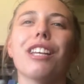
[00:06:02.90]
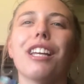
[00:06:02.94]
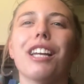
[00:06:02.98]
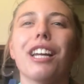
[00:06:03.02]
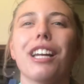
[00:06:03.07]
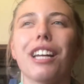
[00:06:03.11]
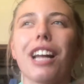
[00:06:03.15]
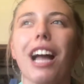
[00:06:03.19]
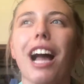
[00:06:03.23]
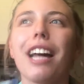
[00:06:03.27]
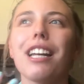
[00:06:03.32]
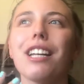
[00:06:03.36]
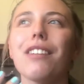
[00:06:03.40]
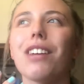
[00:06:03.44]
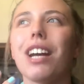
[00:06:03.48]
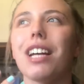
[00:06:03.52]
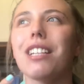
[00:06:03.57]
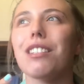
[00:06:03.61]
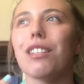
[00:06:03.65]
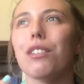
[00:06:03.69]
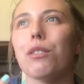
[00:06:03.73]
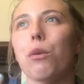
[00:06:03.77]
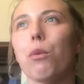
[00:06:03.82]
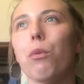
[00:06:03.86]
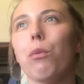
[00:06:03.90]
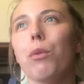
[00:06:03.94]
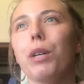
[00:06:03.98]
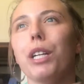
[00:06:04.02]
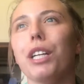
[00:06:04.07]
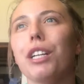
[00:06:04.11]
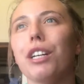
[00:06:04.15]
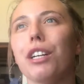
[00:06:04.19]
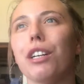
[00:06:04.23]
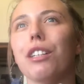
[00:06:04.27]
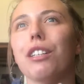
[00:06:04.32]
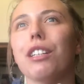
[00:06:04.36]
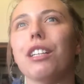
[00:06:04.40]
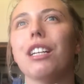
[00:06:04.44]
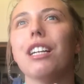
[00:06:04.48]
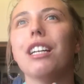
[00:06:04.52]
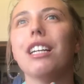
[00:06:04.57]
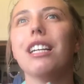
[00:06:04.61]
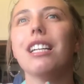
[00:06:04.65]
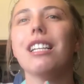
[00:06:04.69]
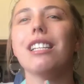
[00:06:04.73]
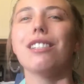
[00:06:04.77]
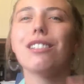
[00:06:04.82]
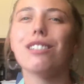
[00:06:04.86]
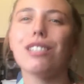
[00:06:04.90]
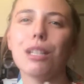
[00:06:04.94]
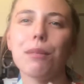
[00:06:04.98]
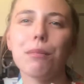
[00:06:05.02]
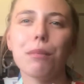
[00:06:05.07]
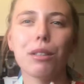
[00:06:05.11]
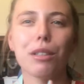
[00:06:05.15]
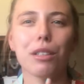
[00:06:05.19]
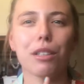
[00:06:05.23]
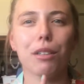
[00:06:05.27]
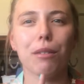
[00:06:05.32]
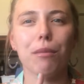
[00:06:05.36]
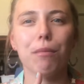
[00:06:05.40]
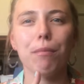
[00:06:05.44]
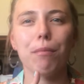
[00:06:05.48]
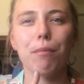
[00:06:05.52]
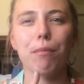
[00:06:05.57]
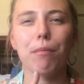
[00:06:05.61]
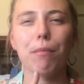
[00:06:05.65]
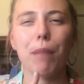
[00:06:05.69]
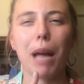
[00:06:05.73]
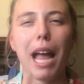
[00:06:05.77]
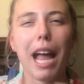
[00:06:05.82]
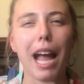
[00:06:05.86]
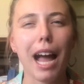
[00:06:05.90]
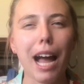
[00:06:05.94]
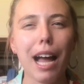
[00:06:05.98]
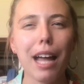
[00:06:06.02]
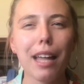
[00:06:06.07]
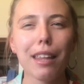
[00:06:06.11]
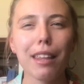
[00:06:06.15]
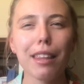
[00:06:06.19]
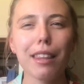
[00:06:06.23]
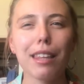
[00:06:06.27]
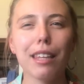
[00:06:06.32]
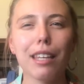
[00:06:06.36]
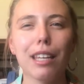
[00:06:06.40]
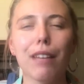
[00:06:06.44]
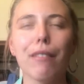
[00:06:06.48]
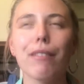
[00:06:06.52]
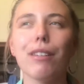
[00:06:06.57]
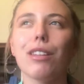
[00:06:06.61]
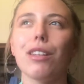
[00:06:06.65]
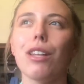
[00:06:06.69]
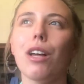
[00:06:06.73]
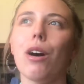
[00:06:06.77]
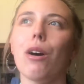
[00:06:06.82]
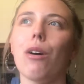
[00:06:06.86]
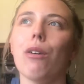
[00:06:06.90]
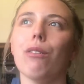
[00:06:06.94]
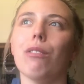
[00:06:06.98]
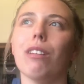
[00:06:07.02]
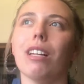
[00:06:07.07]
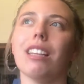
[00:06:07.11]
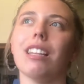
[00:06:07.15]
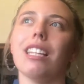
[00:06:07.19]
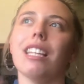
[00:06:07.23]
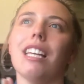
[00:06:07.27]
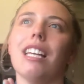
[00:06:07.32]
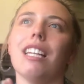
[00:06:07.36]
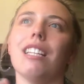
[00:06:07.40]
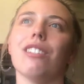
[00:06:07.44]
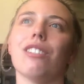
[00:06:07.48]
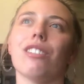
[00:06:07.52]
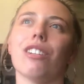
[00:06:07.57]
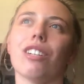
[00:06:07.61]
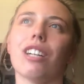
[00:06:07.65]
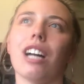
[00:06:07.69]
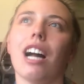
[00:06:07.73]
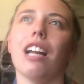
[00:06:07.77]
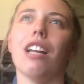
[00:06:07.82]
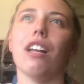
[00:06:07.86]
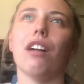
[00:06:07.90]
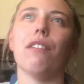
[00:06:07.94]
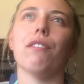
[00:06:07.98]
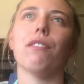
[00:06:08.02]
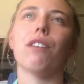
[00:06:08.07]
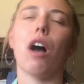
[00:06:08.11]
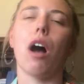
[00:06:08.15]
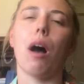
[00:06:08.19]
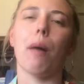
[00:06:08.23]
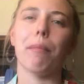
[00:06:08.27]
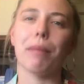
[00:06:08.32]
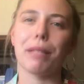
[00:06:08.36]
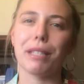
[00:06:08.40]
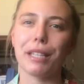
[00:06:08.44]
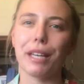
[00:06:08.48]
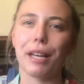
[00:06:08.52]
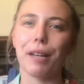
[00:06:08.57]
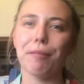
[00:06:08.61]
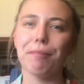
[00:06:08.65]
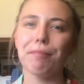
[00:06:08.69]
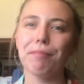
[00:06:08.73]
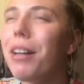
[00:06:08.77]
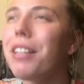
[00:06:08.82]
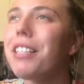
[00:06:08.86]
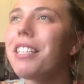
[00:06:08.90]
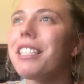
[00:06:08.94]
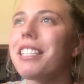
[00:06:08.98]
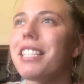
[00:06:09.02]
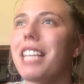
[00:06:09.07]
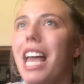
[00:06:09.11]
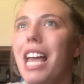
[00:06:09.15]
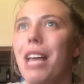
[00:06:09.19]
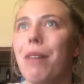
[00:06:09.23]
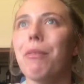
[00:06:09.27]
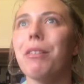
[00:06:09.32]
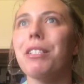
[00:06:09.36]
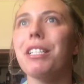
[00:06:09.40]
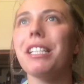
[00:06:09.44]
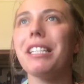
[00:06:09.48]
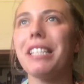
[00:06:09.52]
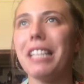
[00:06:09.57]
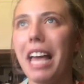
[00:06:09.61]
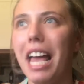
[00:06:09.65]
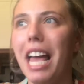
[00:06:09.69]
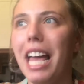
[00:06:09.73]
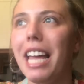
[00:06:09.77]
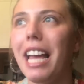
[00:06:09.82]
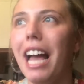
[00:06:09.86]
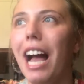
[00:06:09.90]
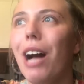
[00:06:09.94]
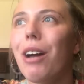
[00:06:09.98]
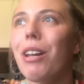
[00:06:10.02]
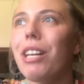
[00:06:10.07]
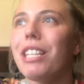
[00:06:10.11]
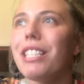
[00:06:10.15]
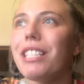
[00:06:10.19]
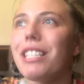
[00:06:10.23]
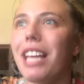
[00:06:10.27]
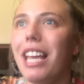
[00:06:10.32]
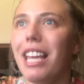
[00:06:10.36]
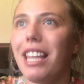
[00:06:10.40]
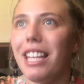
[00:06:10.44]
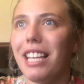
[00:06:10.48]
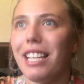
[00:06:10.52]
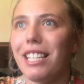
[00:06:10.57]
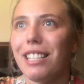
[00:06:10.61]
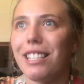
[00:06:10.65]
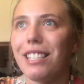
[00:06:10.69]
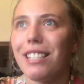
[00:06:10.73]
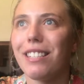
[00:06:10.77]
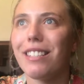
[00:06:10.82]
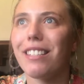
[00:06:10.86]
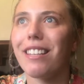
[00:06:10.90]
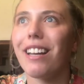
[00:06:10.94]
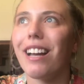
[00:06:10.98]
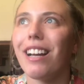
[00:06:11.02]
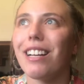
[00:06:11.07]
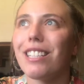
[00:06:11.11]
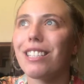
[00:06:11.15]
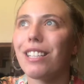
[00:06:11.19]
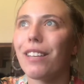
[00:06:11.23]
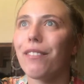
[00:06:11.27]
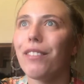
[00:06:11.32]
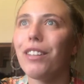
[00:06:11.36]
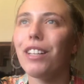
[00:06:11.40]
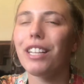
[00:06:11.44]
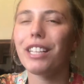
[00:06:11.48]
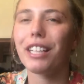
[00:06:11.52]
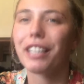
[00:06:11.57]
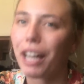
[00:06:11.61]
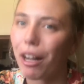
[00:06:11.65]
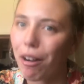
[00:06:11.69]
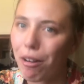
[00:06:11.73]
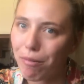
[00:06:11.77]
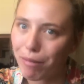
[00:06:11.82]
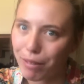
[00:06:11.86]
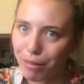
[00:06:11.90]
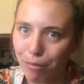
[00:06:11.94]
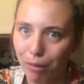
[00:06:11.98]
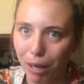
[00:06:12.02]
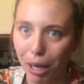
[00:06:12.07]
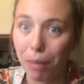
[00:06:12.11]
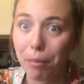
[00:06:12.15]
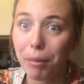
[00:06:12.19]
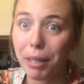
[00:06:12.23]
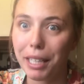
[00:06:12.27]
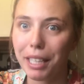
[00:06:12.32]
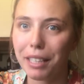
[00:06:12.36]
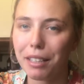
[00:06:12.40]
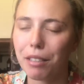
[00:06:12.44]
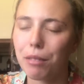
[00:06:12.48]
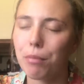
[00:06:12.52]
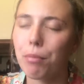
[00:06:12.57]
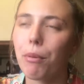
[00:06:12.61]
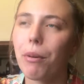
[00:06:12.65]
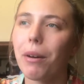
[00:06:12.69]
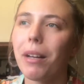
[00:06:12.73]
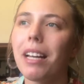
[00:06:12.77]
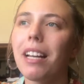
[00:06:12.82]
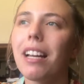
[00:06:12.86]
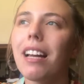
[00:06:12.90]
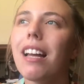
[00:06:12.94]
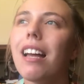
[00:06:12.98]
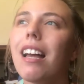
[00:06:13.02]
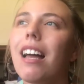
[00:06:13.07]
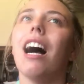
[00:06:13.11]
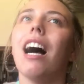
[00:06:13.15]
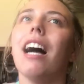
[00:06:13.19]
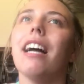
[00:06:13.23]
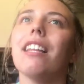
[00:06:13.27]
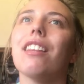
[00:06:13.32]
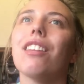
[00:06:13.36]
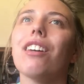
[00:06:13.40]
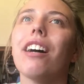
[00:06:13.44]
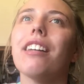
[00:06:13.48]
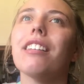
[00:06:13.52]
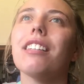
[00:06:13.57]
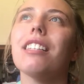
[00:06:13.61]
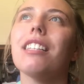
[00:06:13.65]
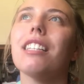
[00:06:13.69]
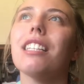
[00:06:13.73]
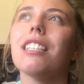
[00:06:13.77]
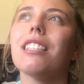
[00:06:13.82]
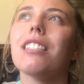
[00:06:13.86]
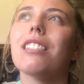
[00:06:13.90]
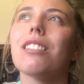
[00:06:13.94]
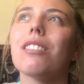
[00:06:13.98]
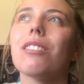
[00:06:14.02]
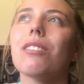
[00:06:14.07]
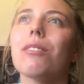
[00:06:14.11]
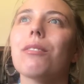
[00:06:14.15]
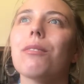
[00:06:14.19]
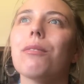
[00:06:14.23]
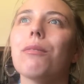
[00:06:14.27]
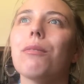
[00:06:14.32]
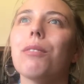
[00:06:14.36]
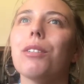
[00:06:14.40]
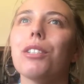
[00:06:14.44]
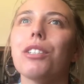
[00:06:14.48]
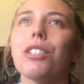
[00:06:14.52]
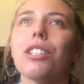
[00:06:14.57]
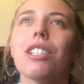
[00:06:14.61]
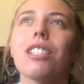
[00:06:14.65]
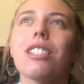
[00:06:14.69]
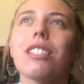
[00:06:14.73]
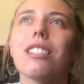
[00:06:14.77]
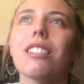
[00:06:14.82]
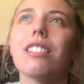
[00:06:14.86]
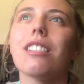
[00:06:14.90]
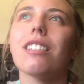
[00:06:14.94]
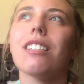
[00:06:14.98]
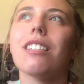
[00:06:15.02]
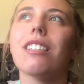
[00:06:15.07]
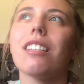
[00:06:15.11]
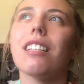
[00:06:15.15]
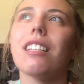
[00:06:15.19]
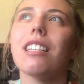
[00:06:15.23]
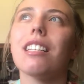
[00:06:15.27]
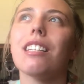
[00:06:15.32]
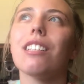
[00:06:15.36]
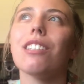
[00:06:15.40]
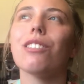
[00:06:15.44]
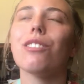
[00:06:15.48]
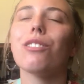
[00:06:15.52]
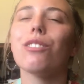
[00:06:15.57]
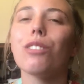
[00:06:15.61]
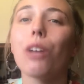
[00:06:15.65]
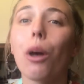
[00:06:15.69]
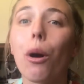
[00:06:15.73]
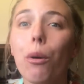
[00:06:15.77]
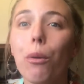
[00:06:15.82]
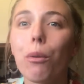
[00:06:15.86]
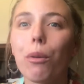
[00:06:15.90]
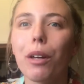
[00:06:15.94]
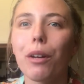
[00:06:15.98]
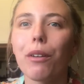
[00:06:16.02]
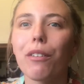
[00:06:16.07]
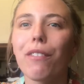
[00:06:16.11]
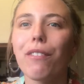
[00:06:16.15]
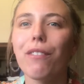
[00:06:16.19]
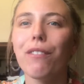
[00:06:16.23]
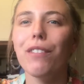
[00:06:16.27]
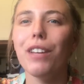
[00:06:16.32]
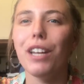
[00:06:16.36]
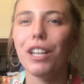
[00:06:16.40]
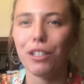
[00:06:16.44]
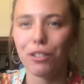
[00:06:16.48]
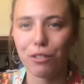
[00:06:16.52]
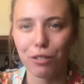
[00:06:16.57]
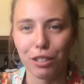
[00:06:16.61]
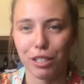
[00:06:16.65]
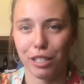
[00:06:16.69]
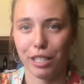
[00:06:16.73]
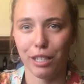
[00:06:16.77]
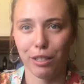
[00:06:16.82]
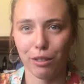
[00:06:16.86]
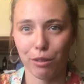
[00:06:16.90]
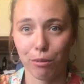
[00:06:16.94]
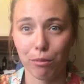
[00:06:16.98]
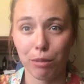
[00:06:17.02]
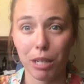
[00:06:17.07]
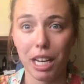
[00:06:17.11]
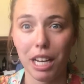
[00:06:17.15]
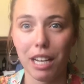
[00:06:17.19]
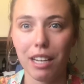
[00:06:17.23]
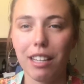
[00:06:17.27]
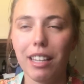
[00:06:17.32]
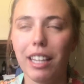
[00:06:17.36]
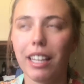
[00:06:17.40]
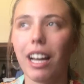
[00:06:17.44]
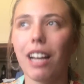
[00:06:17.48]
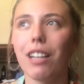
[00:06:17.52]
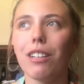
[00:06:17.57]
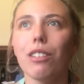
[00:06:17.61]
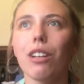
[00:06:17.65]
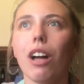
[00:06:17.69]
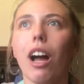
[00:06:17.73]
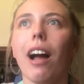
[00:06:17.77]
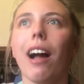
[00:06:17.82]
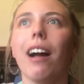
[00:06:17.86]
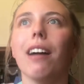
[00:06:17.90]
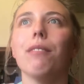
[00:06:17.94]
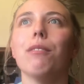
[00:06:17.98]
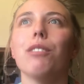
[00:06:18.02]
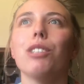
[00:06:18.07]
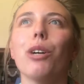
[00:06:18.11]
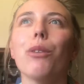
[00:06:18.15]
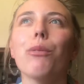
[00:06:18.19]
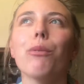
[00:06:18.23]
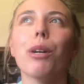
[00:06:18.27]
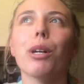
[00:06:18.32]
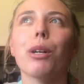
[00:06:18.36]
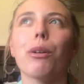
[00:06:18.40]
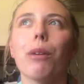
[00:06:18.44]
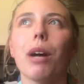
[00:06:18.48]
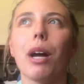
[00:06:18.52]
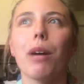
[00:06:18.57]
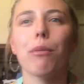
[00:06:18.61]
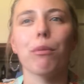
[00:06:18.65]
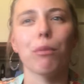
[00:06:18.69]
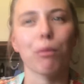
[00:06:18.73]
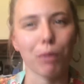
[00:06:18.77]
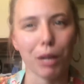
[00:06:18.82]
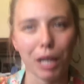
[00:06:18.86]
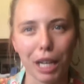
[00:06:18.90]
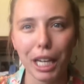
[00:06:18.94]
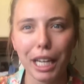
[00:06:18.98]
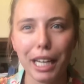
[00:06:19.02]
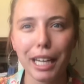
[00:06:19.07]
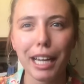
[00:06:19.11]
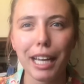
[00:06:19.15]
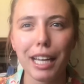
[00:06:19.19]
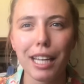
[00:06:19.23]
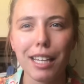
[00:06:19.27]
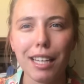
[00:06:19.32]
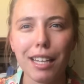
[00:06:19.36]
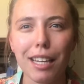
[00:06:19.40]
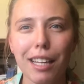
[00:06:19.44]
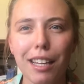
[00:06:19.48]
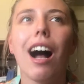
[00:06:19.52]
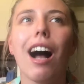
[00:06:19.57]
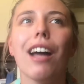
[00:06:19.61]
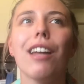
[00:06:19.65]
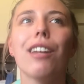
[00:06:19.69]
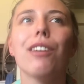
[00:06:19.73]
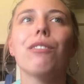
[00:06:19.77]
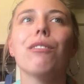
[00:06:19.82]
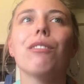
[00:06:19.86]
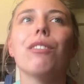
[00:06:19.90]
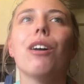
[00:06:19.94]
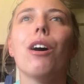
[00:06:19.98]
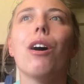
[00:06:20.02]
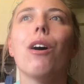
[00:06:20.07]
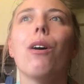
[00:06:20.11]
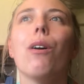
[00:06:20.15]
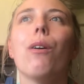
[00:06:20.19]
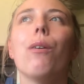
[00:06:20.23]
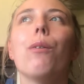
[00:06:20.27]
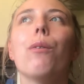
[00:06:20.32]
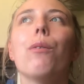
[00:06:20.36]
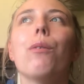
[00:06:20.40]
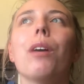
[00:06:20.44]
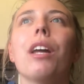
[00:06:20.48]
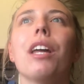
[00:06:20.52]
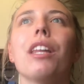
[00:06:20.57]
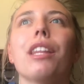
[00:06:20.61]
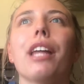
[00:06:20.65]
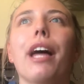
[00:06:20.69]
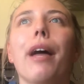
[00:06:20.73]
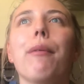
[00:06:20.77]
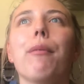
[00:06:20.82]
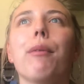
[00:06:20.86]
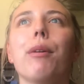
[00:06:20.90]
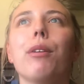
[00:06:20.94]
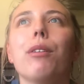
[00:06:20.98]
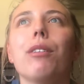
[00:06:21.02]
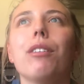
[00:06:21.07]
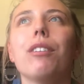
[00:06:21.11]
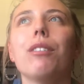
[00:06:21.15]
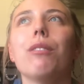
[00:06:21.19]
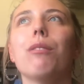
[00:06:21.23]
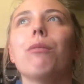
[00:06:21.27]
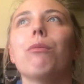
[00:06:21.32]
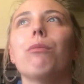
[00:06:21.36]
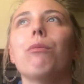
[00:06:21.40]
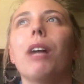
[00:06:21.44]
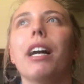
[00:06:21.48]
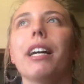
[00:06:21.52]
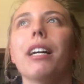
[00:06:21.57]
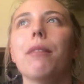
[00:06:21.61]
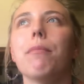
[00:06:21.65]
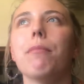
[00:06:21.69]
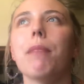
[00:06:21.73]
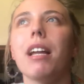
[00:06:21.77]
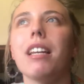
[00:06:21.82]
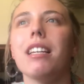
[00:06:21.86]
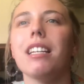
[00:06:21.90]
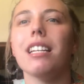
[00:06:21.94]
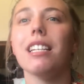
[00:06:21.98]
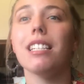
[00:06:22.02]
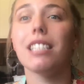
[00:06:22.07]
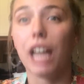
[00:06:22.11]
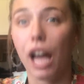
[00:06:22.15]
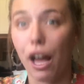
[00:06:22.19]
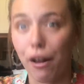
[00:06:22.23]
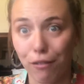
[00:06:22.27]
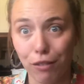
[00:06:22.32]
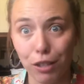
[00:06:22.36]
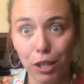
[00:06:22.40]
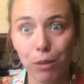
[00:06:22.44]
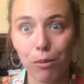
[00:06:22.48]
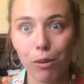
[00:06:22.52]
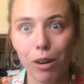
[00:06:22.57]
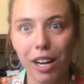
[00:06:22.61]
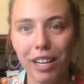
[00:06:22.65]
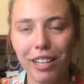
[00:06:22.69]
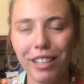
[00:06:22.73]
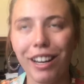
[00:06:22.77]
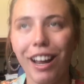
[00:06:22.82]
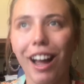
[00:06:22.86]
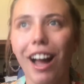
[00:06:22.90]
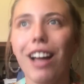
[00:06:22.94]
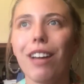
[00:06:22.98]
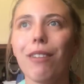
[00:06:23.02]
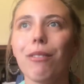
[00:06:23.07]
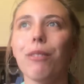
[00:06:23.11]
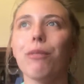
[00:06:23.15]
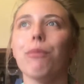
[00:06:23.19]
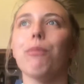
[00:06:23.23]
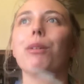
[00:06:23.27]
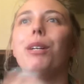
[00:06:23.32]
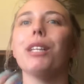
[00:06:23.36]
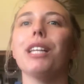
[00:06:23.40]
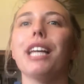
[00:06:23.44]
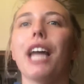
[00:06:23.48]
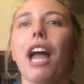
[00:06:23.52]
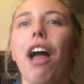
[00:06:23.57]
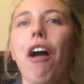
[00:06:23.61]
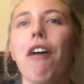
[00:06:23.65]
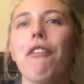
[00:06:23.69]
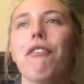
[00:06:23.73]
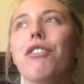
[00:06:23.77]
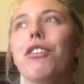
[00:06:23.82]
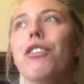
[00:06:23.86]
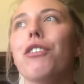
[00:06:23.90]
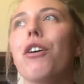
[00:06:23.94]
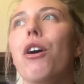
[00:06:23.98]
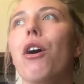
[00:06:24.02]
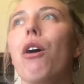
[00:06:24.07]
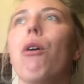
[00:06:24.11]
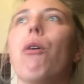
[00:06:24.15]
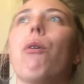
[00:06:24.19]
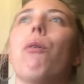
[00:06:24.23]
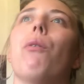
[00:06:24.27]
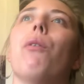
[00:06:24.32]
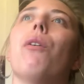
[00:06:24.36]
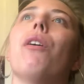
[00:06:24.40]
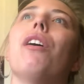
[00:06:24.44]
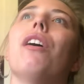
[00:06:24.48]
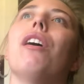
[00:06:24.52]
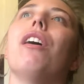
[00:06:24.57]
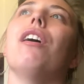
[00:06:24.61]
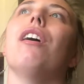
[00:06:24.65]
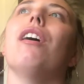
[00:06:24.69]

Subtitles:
like, it kind of has a weird, similar path, even though like the ends are kind of opposite. What to say, how to say this, because I feel like now I'm just rambling at this point. I thought that this was just so like interesting to read. Like, I don't regret reading it. I don't know if I would recommend it to everyone. I would really have to know